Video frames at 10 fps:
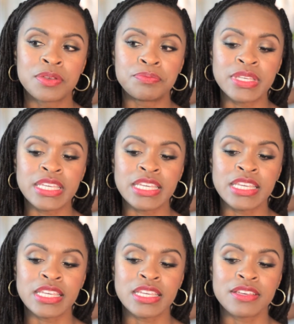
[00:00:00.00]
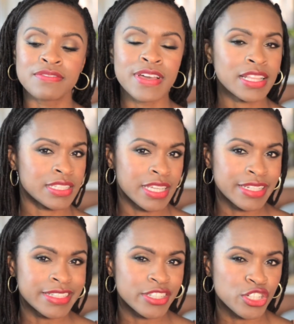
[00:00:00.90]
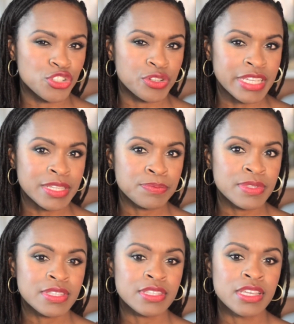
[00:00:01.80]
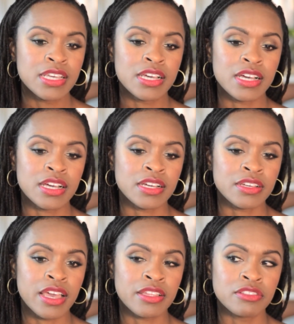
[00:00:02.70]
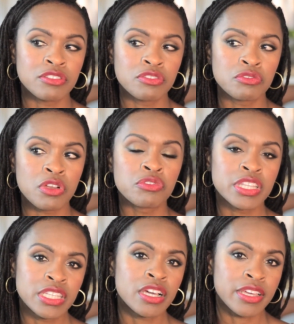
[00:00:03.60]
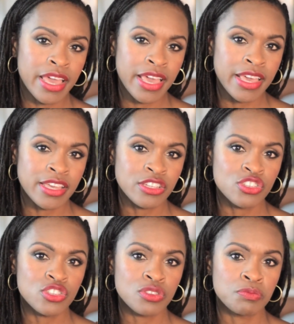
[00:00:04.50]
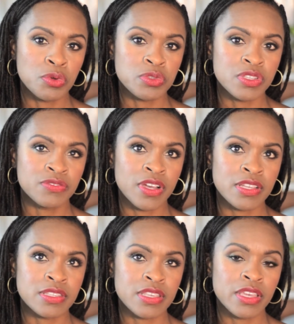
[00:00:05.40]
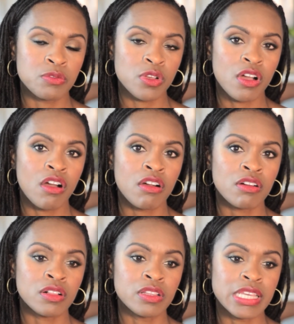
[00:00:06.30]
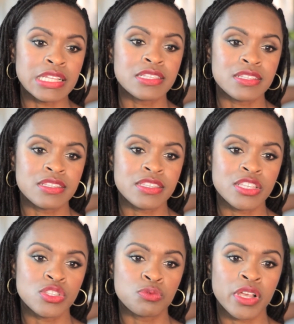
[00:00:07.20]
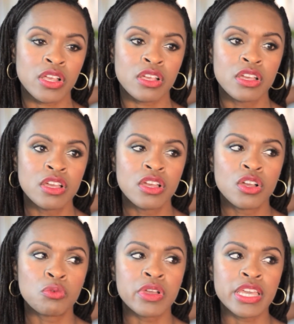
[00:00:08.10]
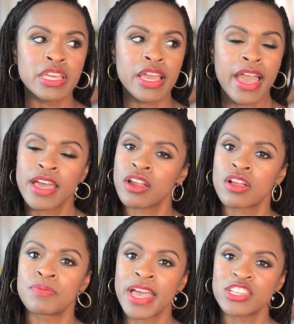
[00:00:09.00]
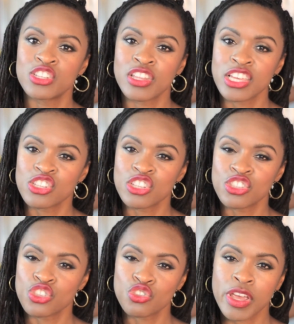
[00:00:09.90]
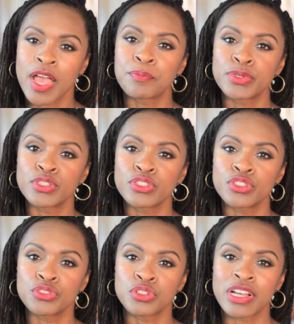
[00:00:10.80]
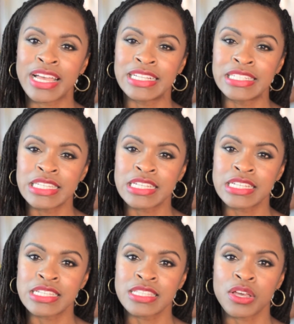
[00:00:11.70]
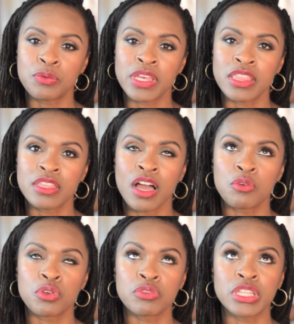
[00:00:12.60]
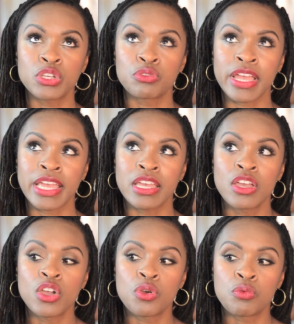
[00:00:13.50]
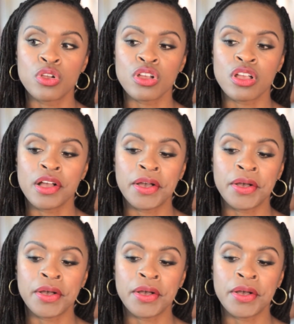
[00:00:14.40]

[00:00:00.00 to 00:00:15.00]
be validated in our dreams. At a really young age, most of us can recall instances where we had our imaginations trampled, or ideas that we thought were really great were